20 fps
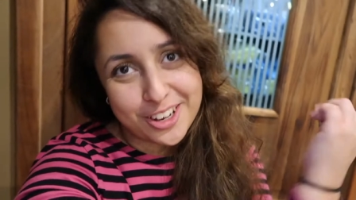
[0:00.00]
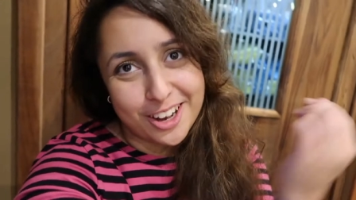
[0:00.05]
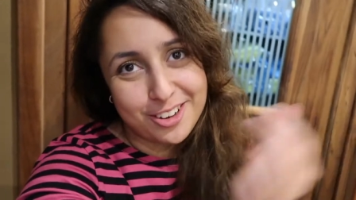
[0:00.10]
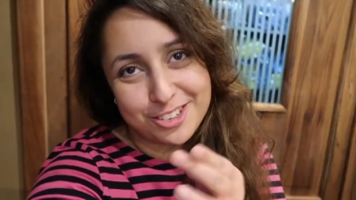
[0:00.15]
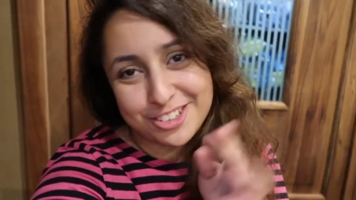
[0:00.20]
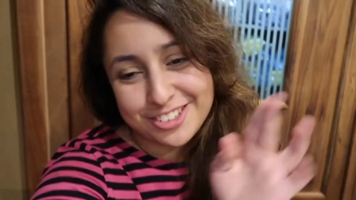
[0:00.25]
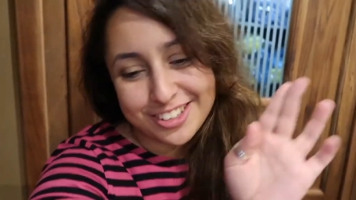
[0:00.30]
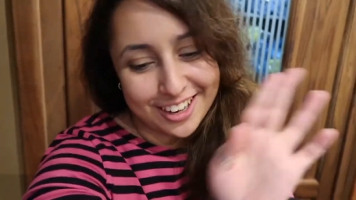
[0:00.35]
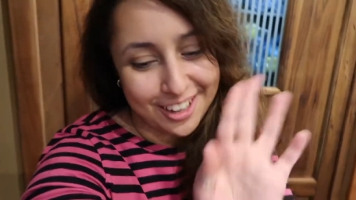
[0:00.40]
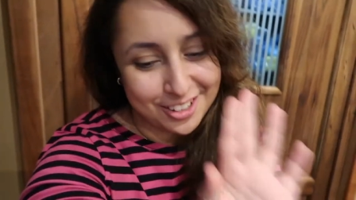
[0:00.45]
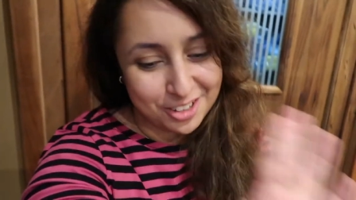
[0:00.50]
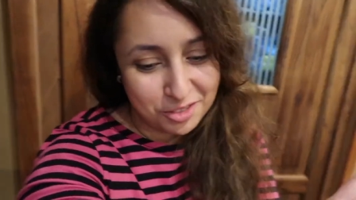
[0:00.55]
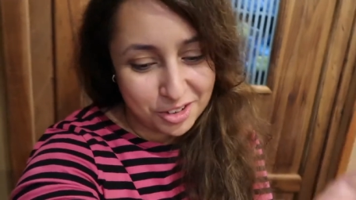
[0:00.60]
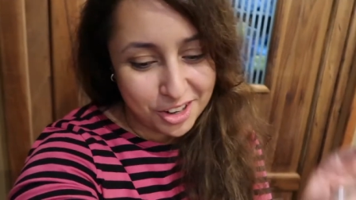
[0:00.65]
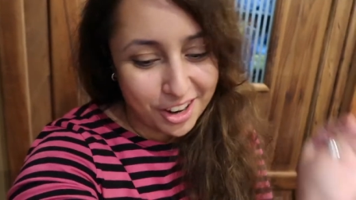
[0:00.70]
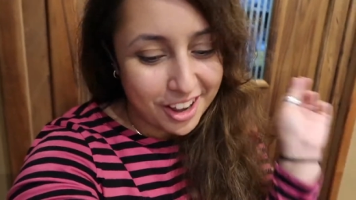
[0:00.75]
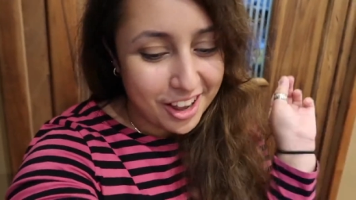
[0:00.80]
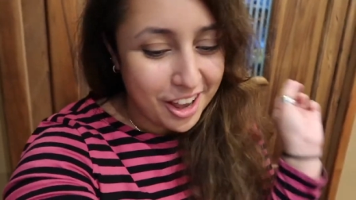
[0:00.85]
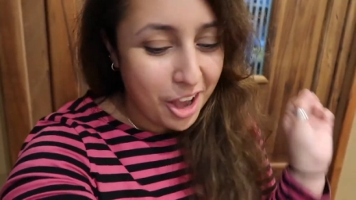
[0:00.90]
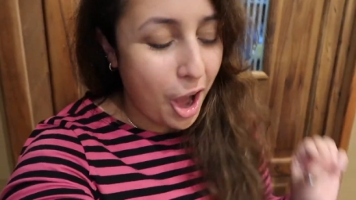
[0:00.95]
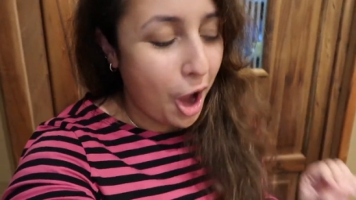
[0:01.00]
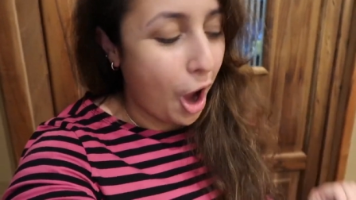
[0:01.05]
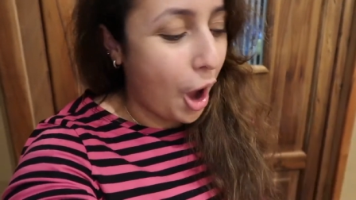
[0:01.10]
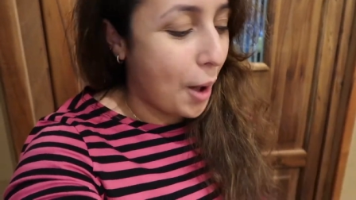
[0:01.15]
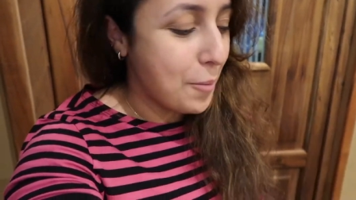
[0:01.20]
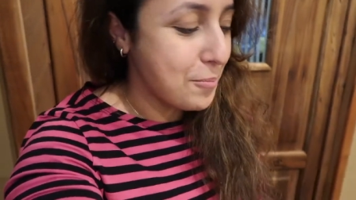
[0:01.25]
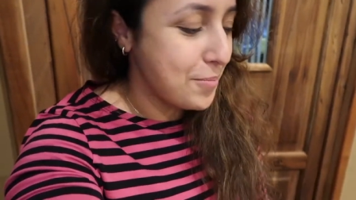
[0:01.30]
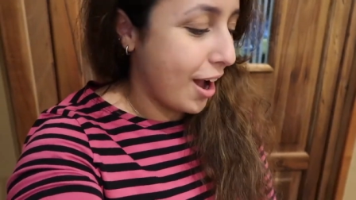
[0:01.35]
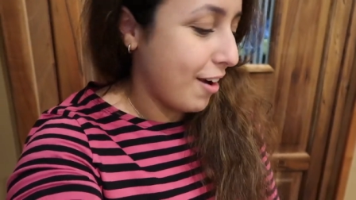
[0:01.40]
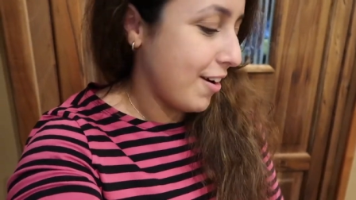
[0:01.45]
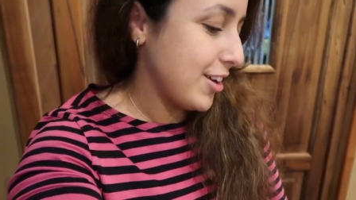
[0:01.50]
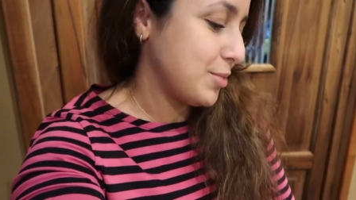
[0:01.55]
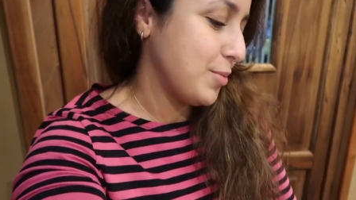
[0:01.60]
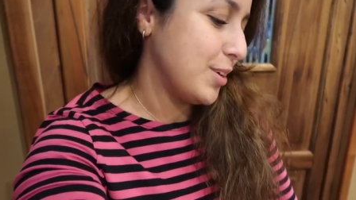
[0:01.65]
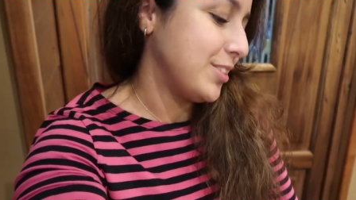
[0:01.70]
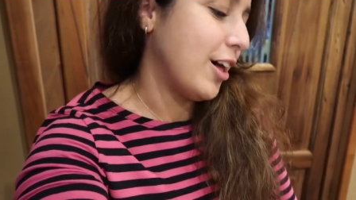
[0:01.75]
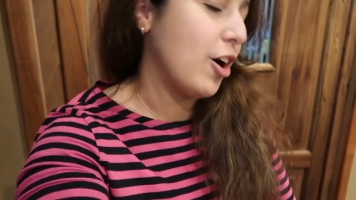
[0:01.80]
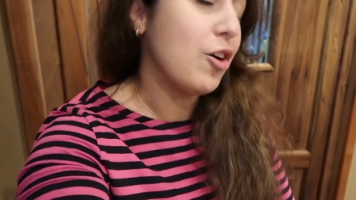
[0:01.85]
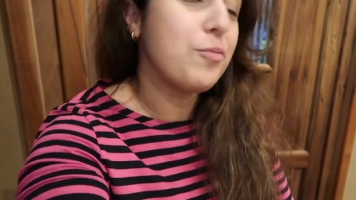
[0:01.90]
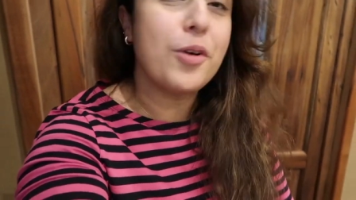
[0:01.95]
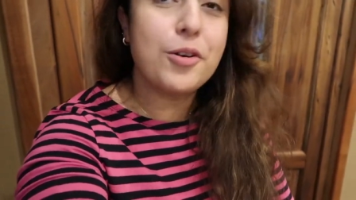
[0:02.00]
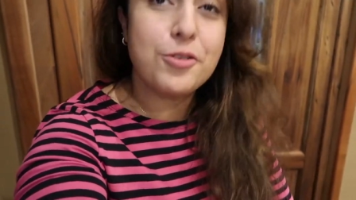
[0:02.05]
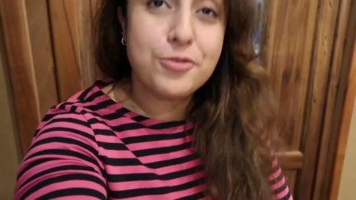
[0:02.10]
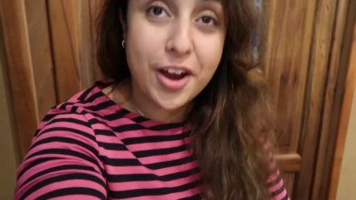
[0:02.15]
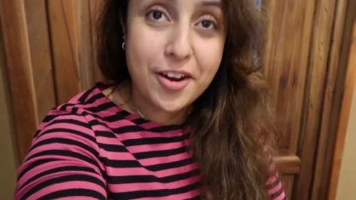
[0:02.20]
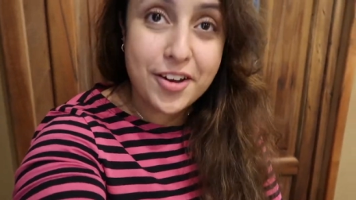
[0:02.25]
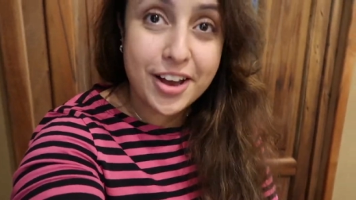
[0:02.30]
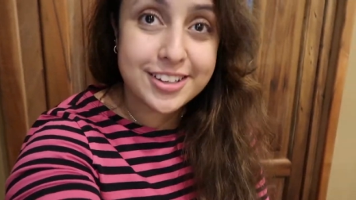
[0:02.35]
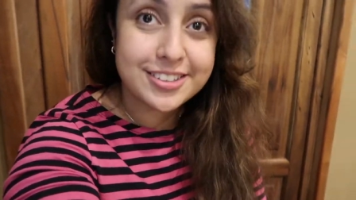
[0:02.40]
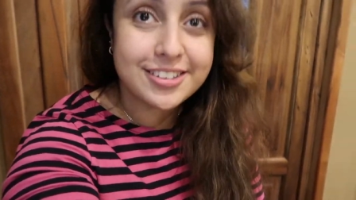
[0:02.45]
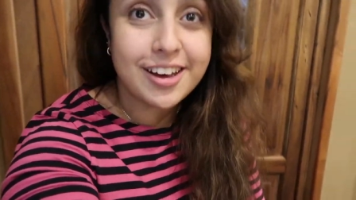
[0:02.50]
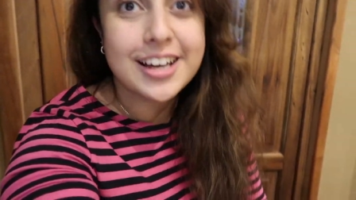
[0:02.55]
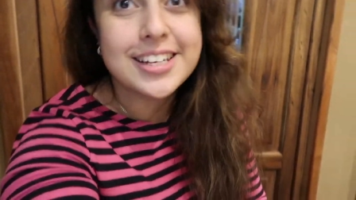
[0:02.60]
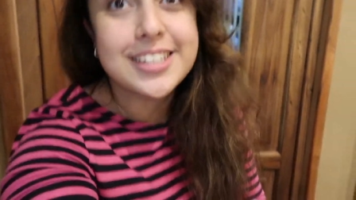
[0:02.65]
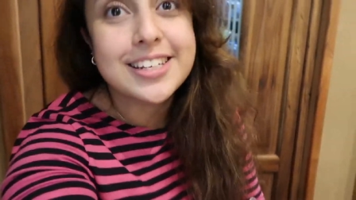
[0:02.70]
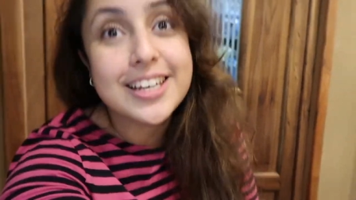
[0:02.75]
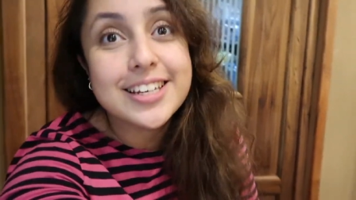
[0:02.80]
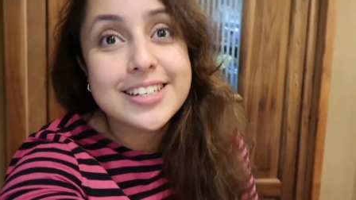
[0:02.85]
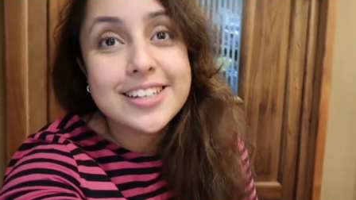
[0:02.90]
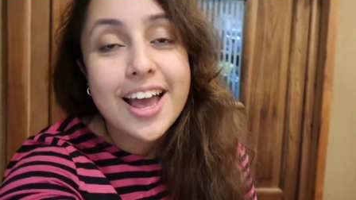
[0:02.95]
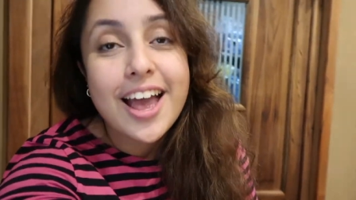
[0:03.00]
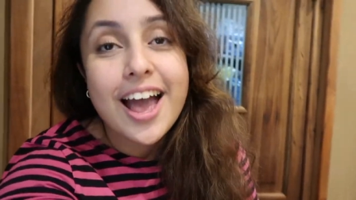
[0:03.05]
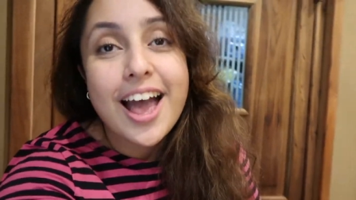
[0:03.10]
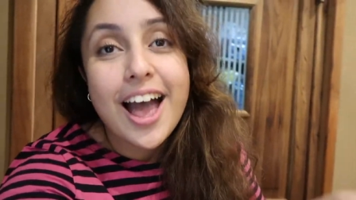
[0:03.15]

so I was like, I don't want to embarrass myself, but very excited.